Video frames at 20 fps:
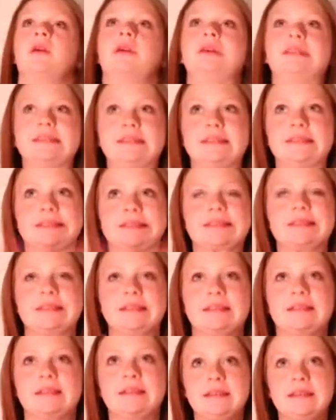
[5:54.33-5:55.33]

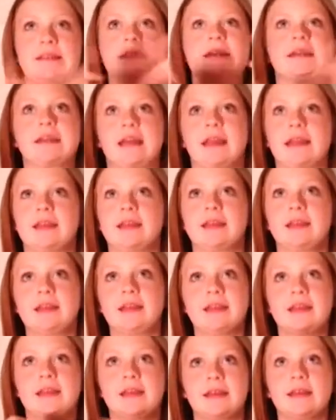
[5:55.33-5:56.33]
Gotta
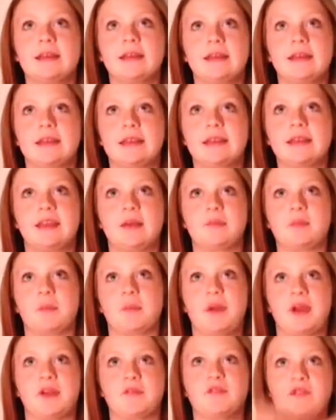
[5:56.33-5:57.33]
get
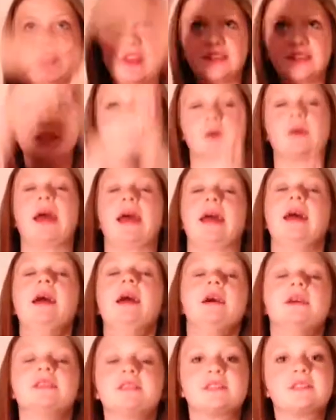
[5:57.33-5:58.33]
prepared for this. Okay,
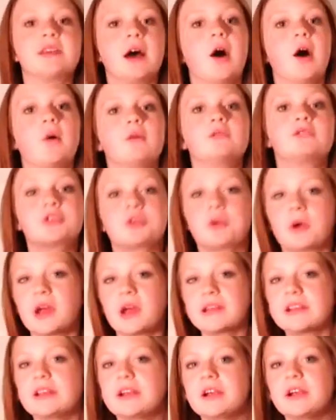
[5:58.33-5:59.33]
so
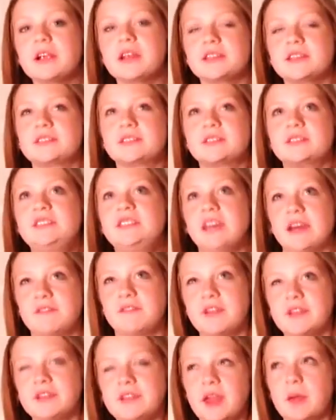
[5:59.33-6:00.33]
Troyler is
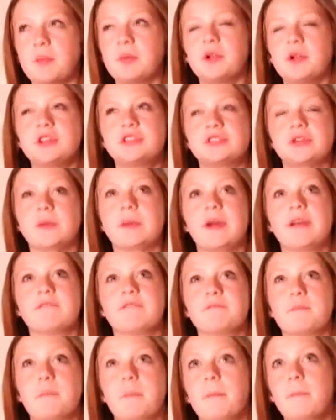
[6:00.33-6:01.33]
definitely, I'm pretty sure, my
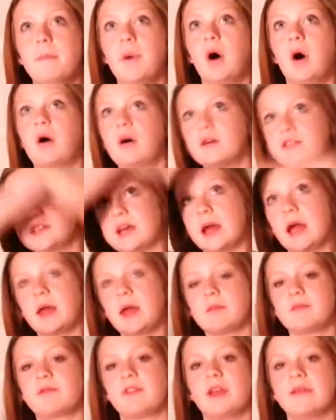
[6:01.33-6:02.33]

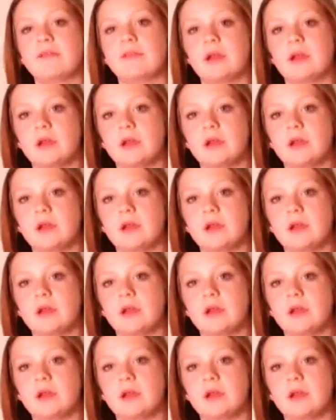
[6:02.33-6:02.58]
all-time favorite